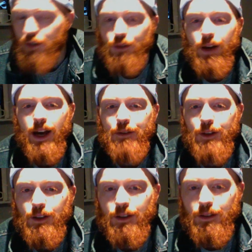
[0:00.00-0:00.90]

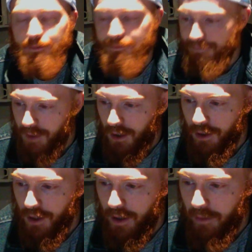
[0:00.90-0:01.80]
Fairfield on
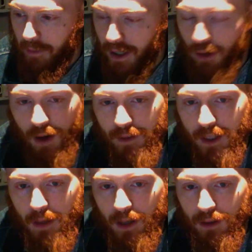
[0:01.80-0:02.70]
my Crafty
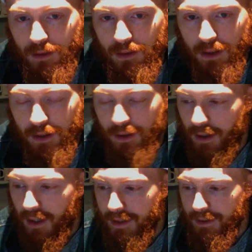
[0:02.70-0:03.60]
battle.
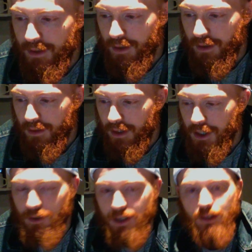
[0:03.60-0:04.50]
As an
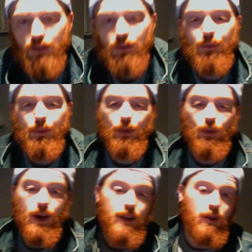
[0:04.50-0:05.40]
interesting little
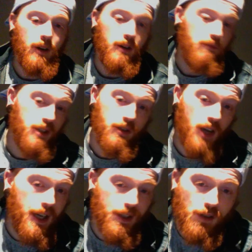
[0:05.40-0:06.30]
thread going,
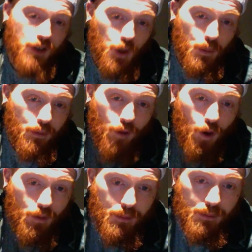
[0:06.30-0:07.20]
started his own sub
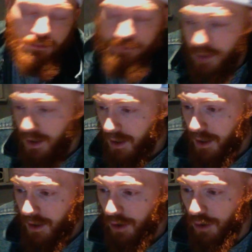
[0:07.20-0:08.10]
forum.
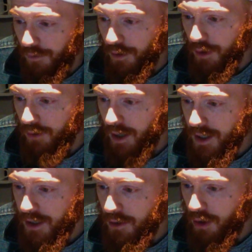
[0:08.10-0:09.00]
Good for you,
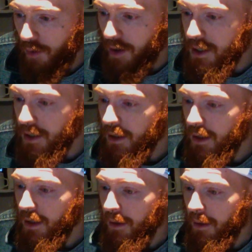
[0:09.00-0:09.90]
Reggie. You go, Reggie.
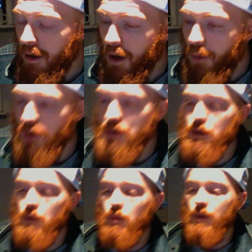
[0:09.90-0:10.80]
What's
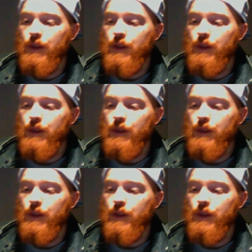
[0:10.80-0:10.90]
up with the